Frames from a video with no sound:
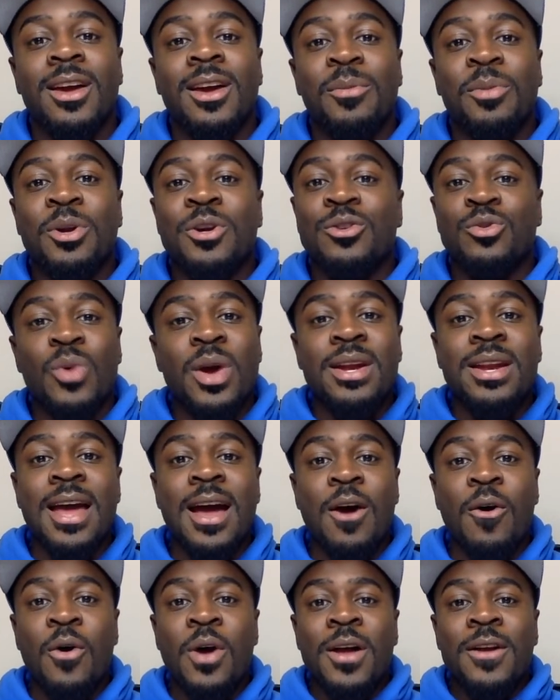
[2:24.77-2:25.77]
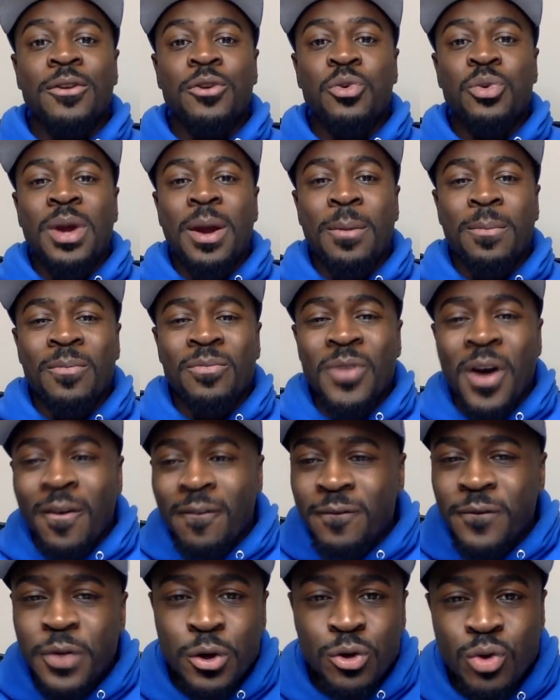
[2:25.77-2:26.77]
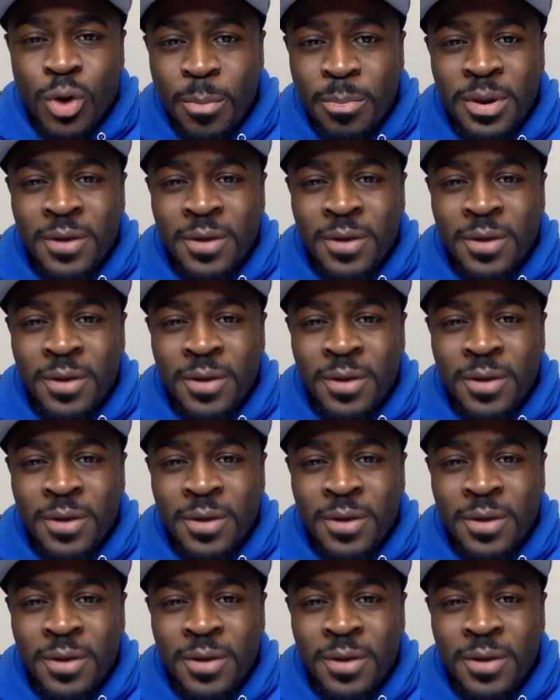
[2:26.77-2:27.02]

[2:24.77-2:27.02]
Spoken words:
Because right now, you get a first-round